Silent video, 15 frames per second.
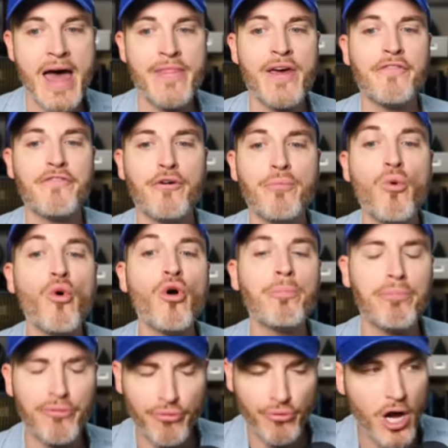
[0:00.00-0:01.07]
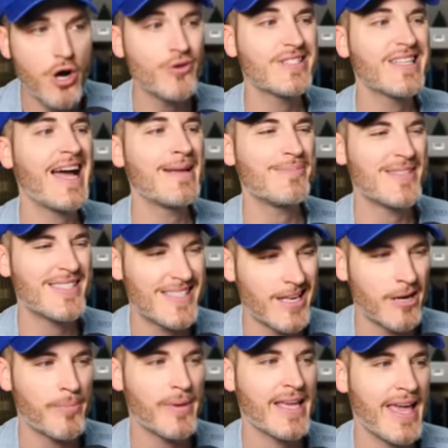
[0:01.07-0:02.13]
And then for more pro type
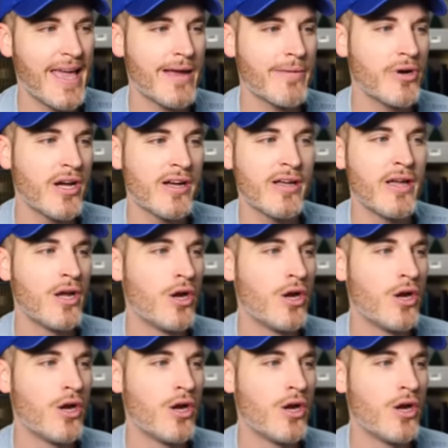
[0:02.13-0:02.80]
cinema camera,